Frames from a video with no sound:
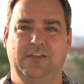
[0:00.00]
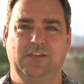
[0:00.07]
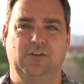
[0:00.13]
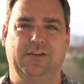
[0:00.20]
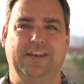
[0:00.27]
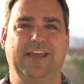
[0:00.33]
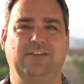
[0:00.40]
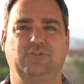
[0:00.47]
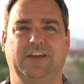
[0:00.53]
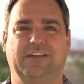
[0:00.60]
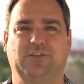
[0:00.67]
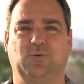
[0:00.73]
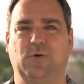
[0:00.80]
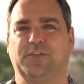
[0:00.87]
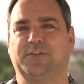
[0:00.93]
you can actually
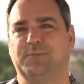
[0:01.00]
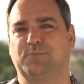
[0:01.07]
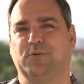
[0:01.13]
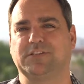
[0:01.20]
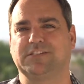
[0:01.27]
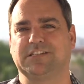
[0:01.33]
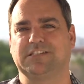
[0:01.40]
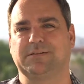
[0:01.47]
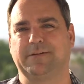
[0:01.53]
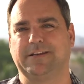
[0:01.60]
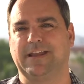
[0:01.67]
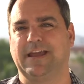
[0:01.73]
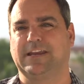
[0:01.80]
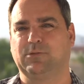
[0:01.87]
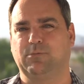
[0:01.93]
get the Wealth Imprint system at
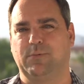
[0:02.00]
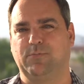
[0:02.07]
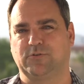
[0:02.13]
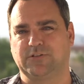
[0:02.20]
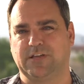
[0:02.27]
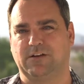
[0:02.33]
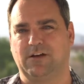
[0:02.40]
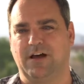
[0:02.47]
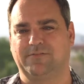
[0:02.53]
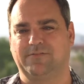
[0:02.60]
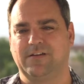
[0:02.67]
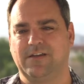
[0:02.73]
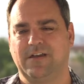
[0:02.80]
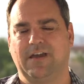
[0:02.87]
93% off.